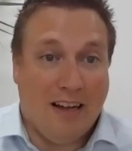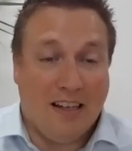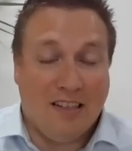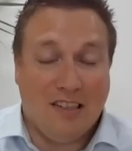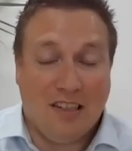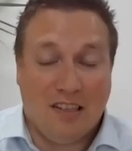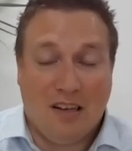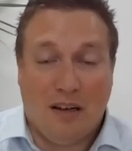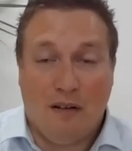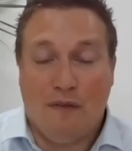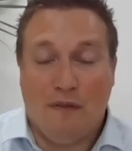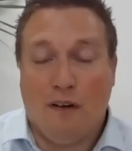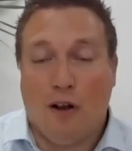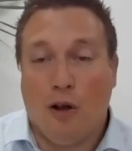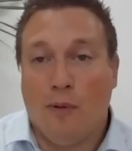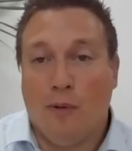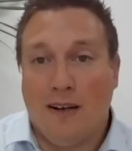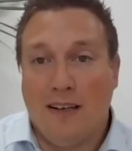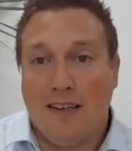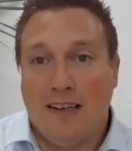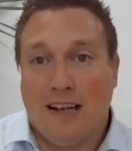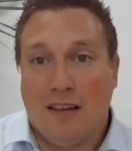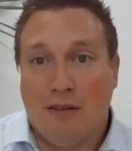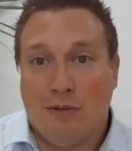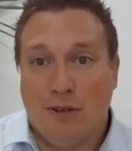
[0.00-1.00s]
as I say,
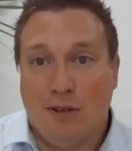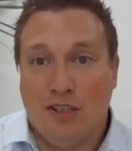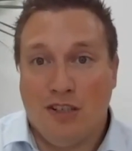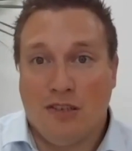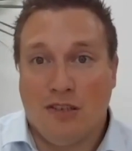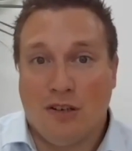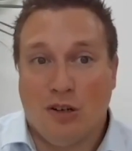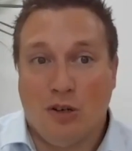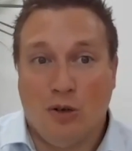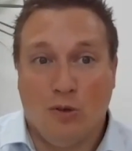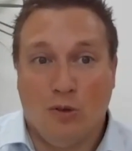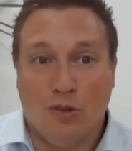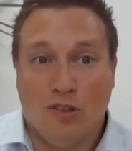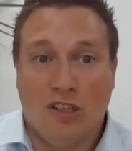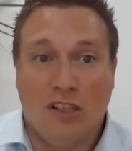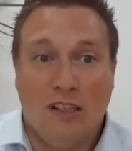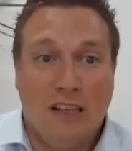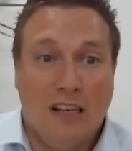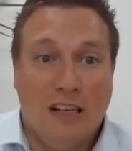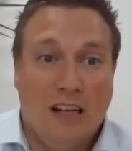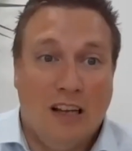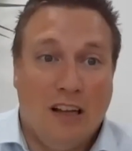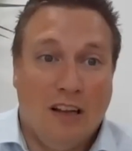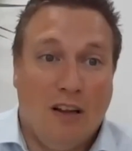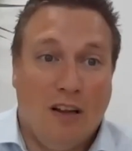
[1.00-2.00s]
following death, which had caused
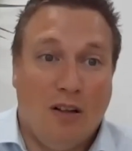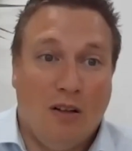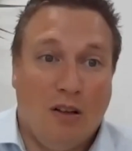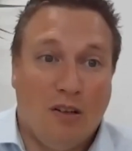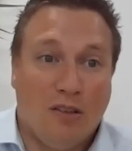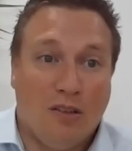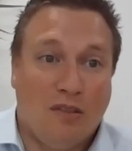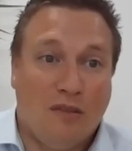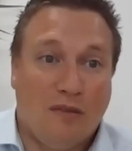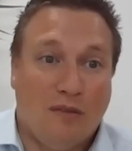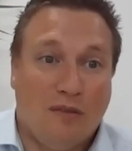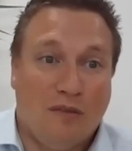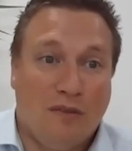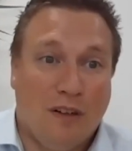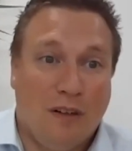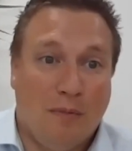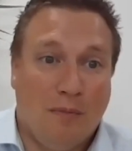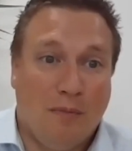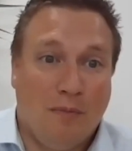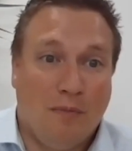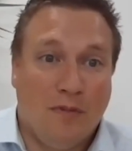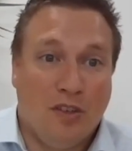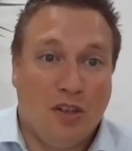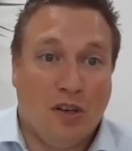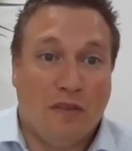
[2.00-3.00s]
lots of
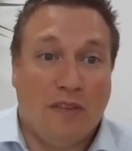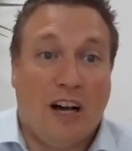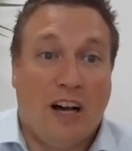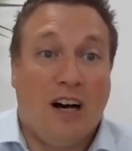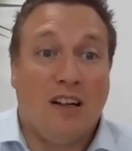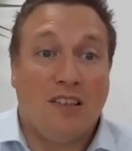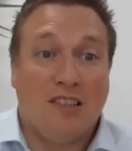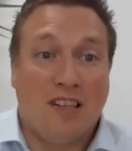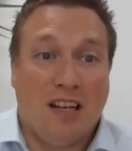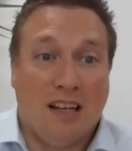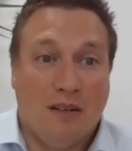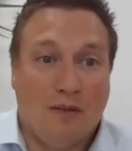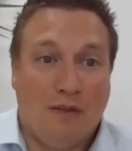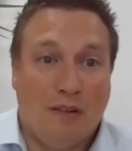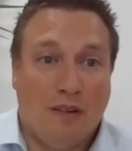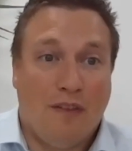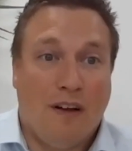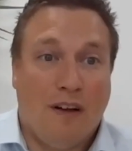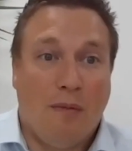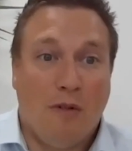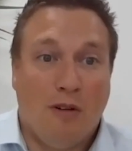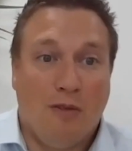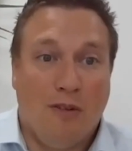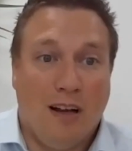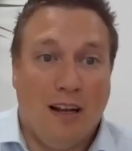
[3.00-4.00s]
sort of heartache for the
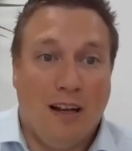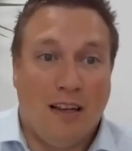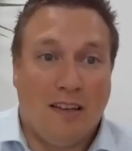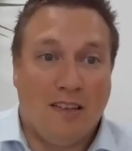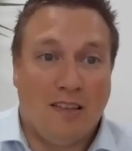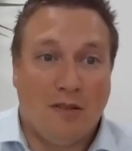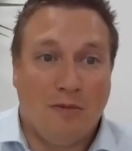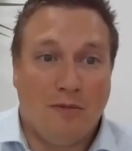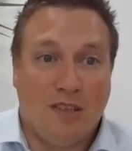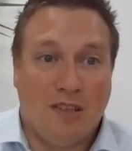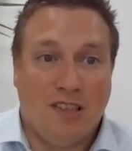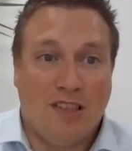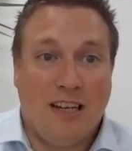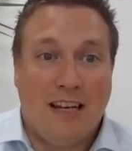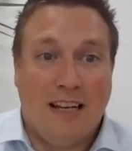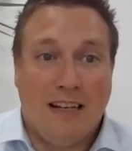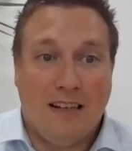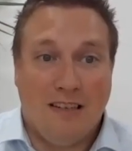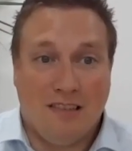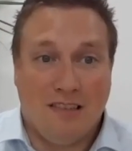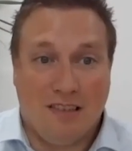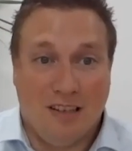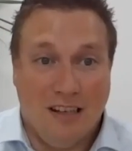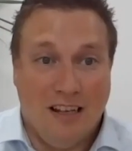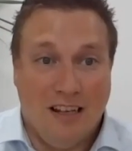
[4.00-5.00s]
family, really, because it was seen
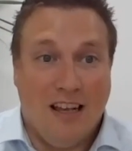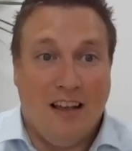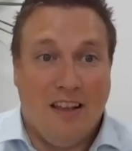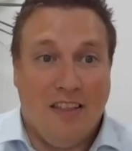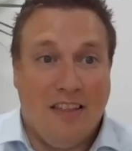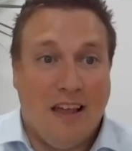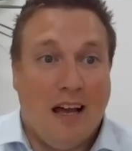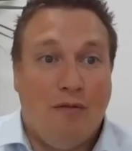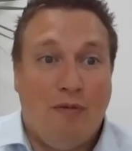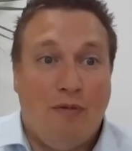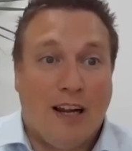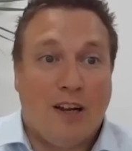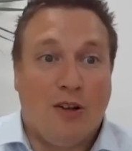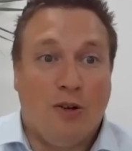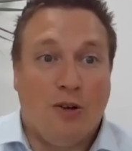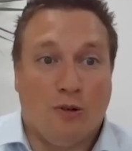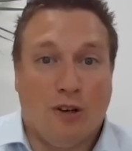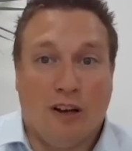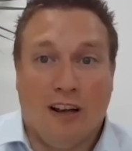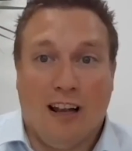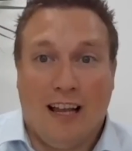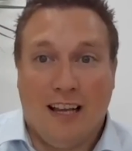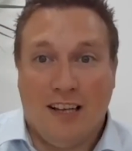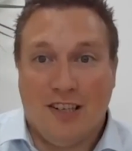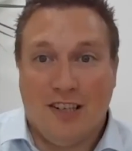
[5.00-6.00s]
as their
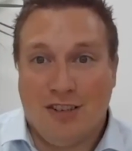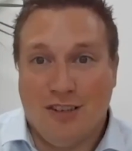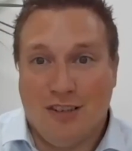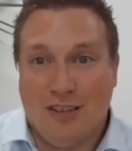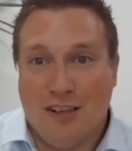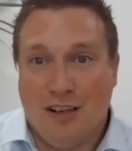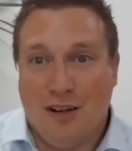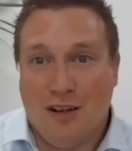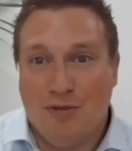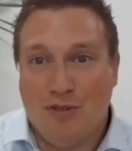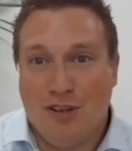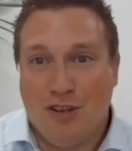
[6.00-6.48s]
record collection.